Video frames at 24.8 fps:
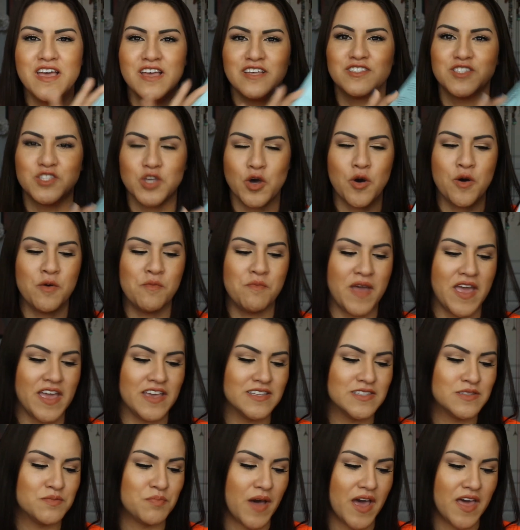so
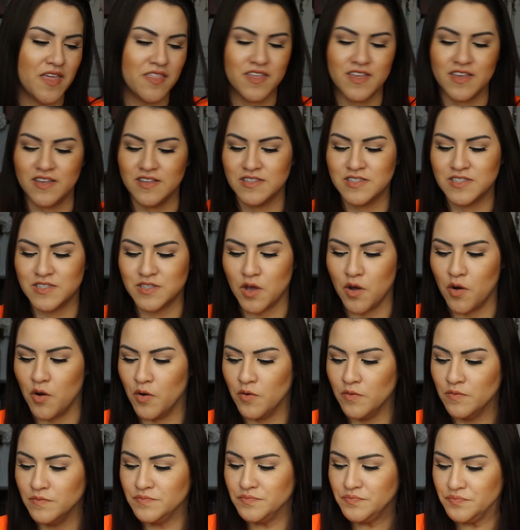amazed by this
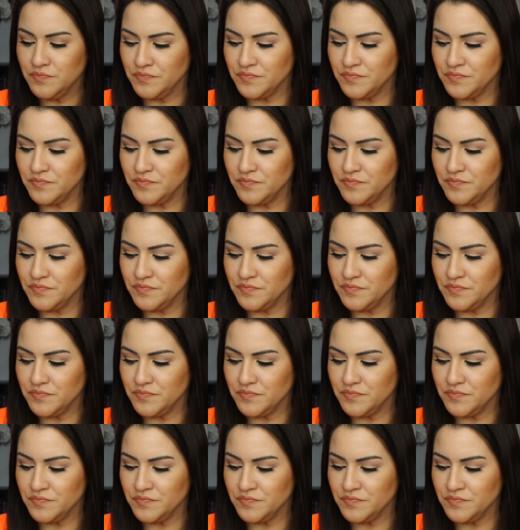so